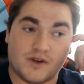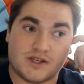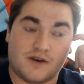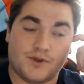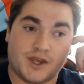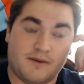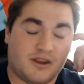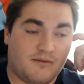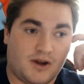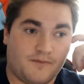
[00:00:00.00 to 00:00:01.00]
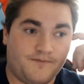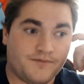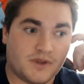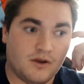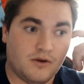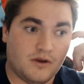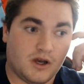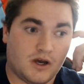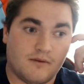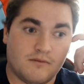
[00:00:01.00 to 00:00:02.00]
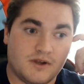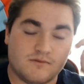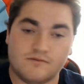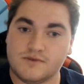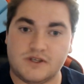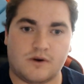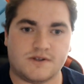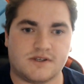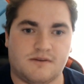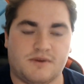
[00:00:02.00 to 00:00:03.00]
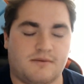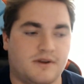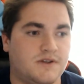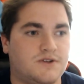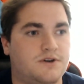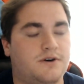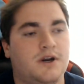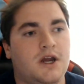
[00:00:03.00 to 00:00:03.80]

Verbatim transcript: for the game to come out. Um, and see what else is gonna be coming out this year.